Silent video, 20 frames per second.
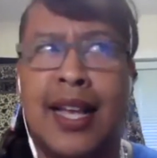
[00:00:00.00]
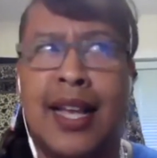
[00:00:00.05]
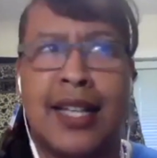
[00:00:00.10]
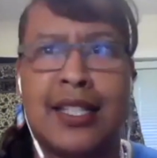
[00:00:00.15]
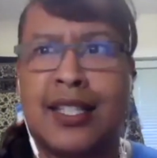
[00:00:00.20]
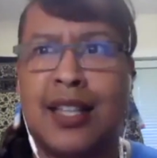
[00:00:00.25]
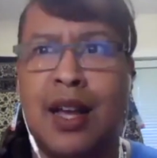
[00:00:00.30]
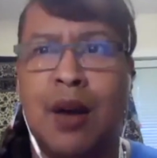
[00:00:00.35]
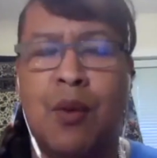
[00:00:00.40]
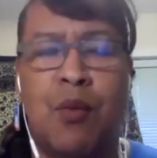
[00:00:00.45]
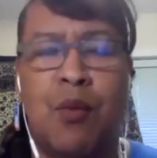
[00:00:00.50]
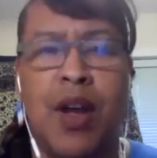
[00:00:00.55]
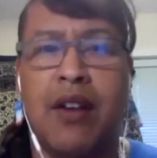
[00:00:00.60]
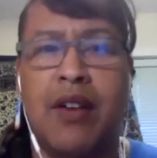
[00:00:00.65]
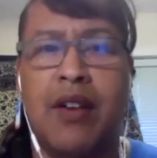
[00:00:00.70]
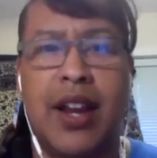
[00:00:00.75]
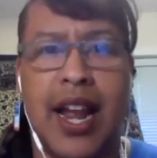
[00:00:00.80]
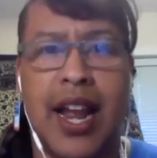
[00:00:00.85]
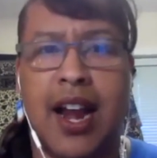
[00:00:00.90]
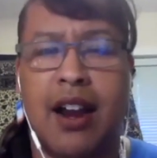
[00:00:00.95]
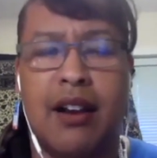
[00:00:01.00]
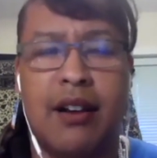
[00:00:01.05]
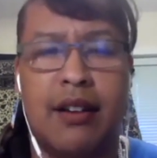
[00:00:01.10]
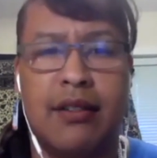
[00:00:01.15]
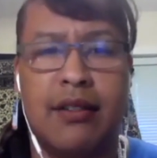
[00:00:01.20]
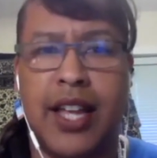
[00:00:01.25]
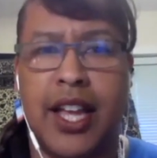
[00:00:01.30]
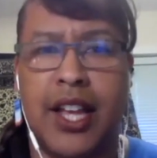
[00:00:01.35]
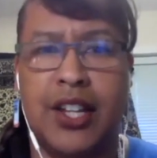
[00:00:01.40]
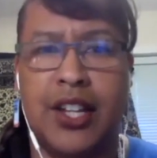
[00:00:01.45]
somewhere in
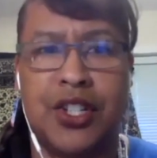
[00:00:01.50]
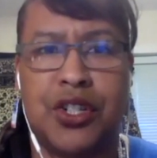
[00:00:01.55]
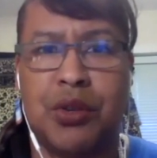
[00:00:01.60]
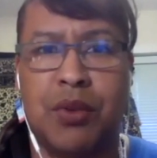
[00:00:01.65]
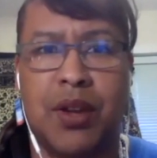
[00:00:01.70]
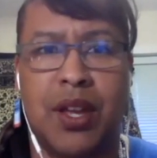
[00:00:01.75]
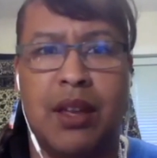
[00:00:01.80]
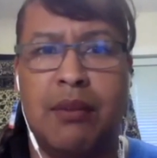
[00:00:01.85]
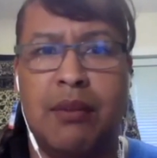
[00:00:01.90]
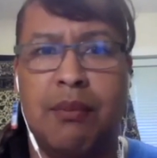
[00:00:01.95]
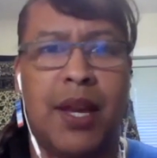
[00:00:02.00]
our history